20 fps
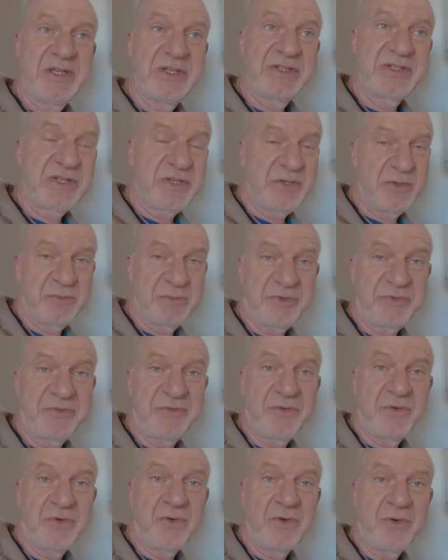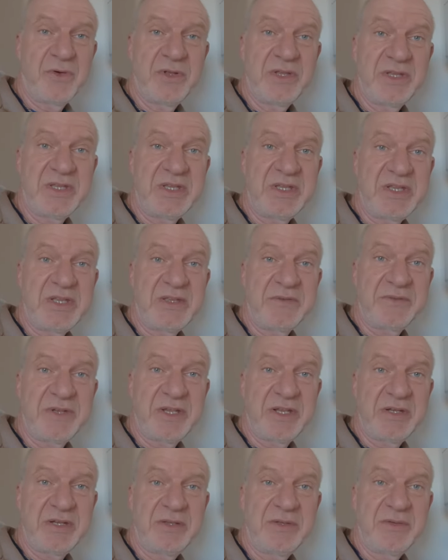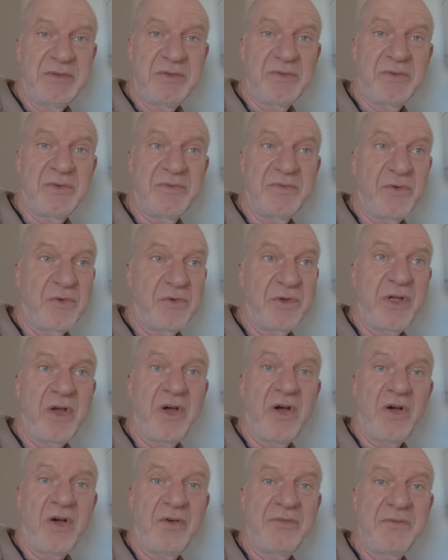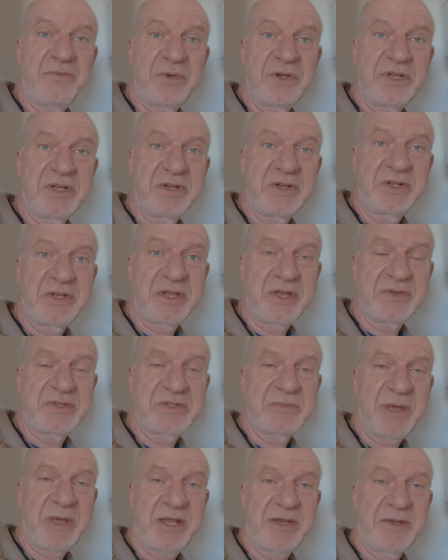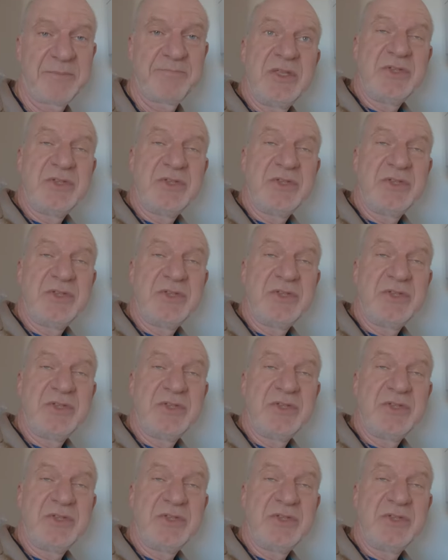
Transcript: Turn it up to four in the evening or four and a half when you're going to go to bed.